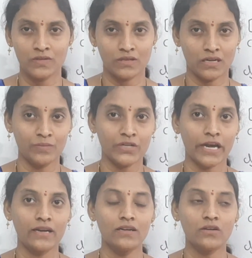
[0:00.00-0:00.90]
trying
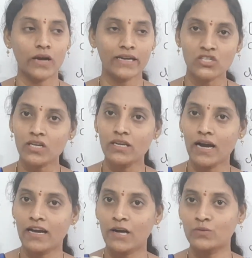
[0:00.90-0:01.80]
to, actually I
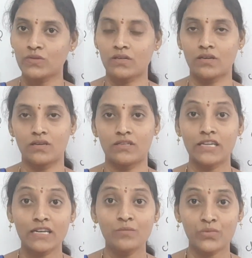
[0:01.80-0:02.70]
have
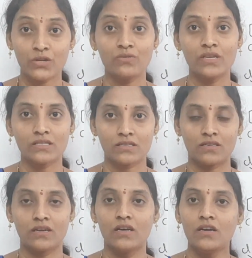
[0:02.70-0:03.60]
done previous
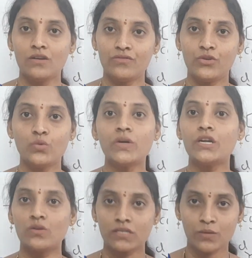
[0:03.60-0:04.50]
few videos
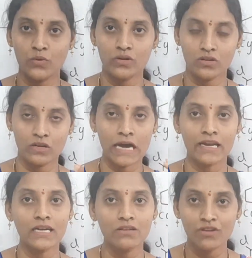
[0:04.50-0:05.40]
about
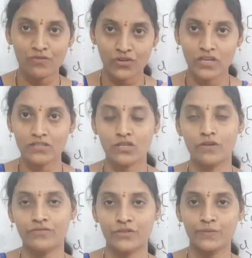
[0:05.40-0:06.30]
directive influence of
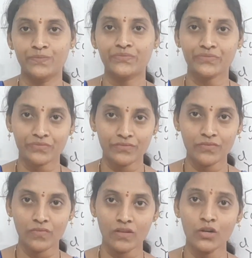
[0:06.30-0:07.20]

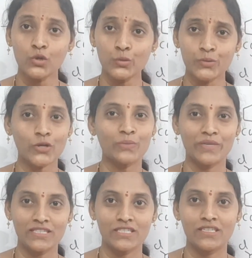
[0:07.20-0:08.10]
groups on
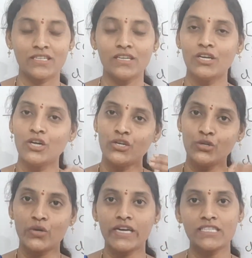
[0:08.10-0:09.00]
benzene ring. You
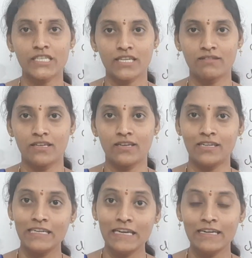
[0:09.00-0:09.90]
can check there,
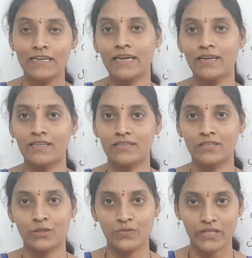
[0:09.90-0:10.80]
detailed
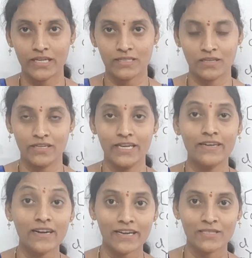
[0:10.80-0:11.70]
with detailed
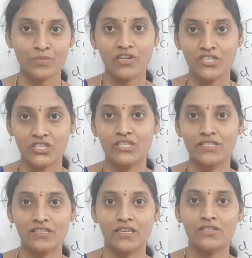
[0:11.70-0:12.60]
explanation is
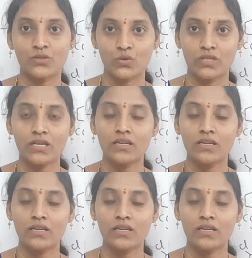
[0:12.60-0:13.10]
there, so that